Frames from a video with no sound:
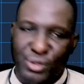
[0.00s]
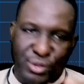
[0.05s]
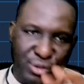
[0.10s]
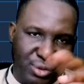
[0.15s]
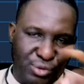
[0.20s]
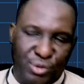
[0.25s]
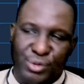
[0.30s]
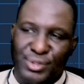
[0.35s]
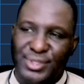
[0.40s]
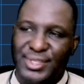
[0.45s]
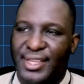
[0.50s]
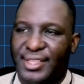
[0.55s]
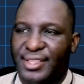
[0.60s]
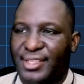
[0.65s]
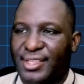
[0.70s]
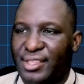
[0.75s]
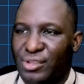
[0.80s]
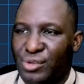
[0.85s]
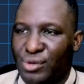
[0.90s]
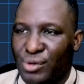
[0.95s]
to
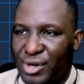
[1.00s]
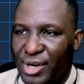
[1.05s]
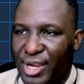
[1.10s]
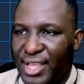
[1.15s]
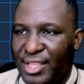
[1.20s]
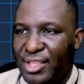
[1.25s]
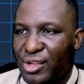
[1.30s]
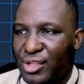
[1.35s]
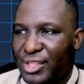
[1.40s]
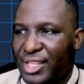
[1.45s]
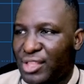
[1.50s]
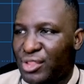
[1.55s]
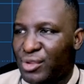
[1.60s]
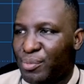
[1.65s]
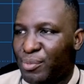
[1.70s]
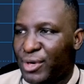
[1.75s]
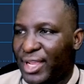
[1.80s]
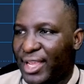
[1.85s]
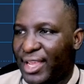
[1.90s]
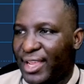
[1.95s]
rotate to create the other
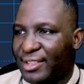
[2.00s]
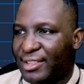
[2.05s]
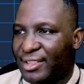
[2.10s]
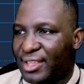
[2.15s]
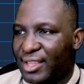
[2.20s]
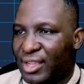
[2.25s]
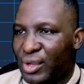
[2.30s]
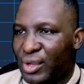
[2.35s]
duplicate.